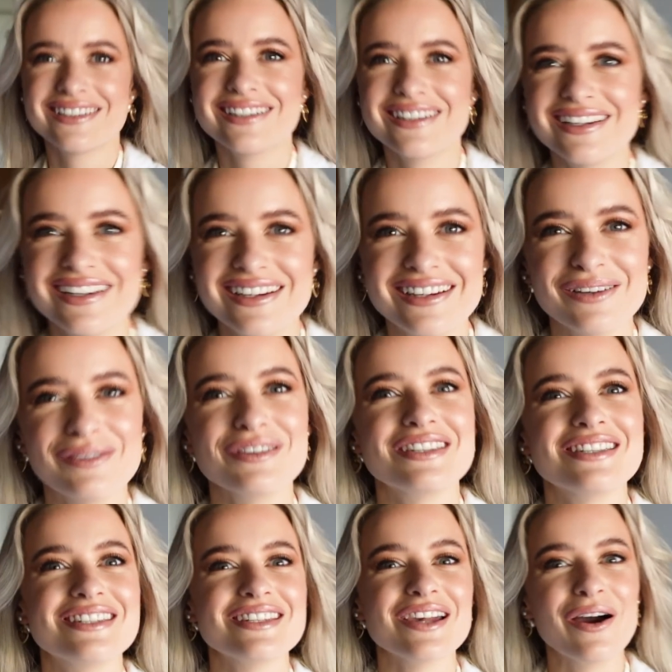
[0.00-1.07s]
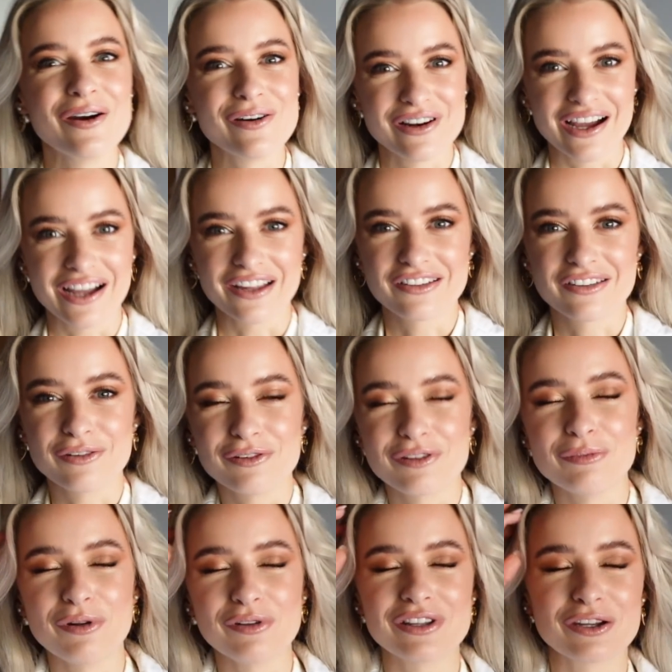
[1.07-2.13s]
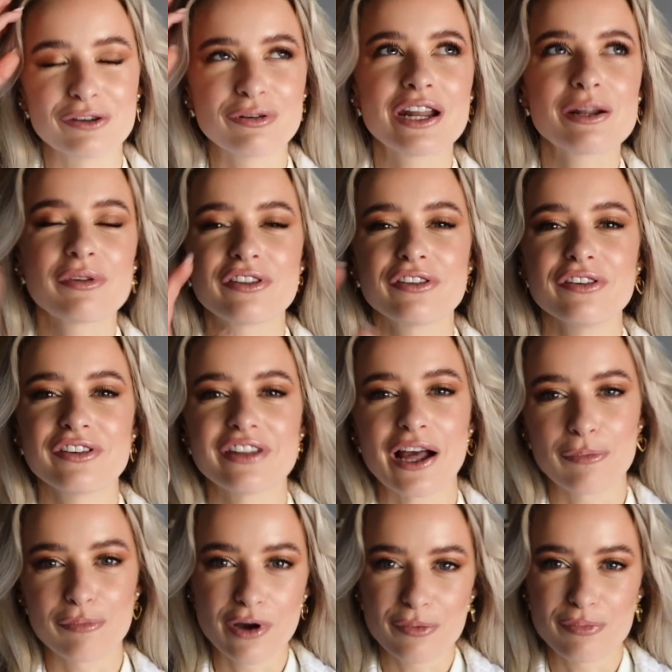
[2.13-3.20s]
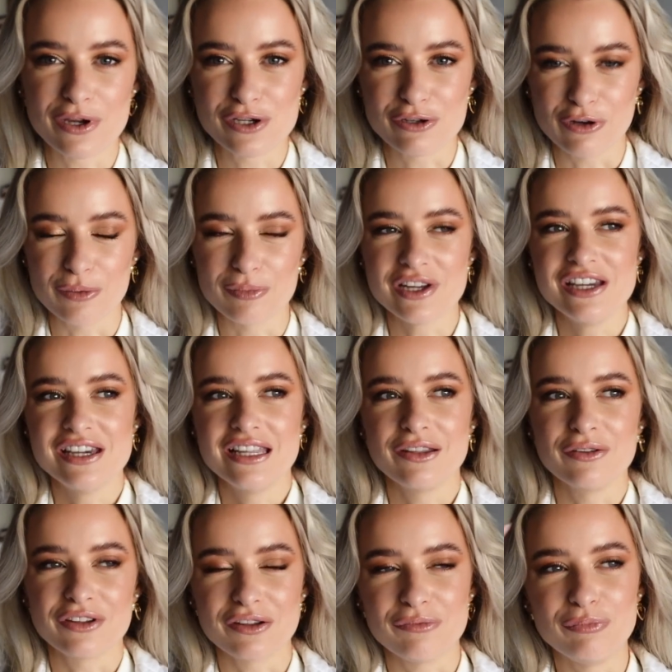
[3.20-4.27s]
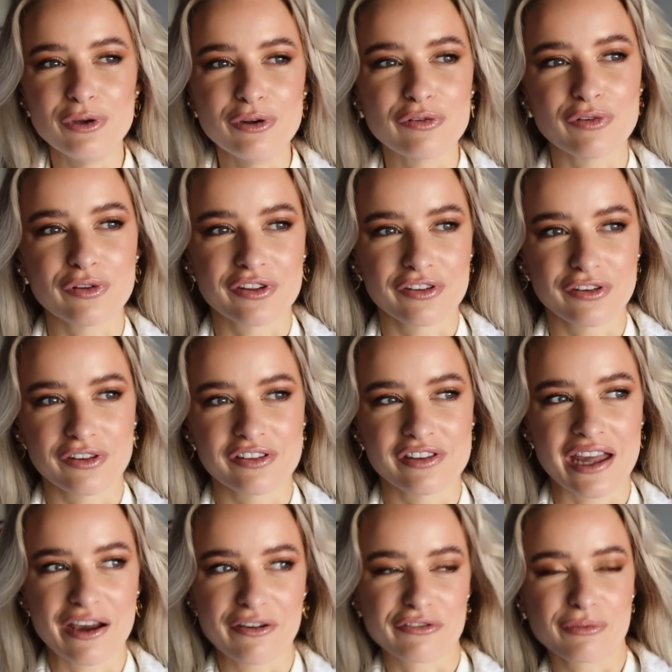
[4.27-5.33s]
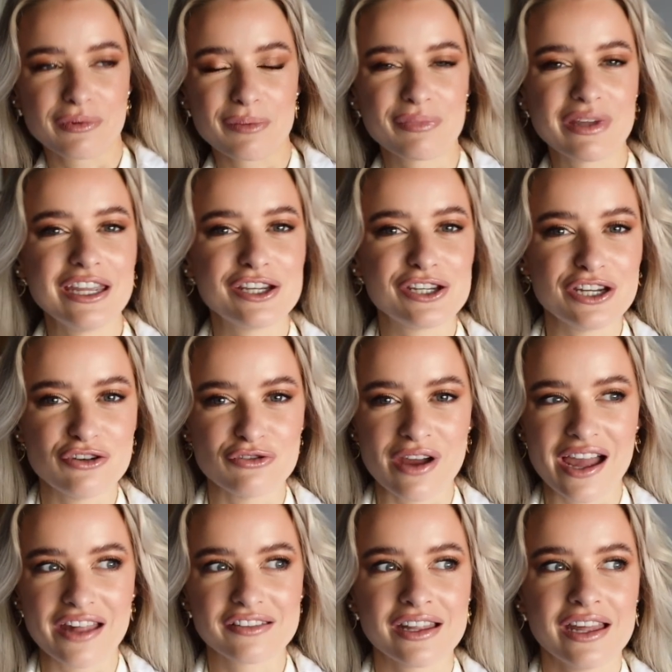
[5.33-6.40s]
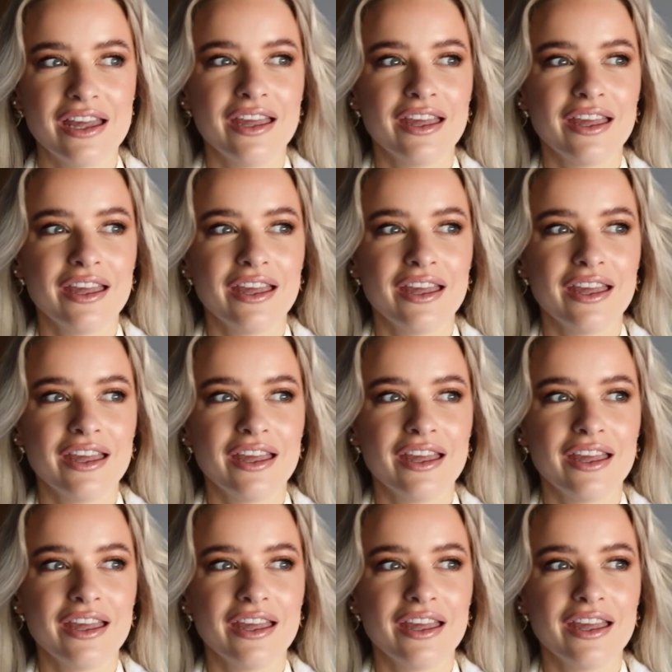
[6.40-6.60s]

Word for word: It was really nice. It was so nice. It was the most incredible sunset. I'll put a picture up. There's this beautiful sunset. I was wearing my peachy dress.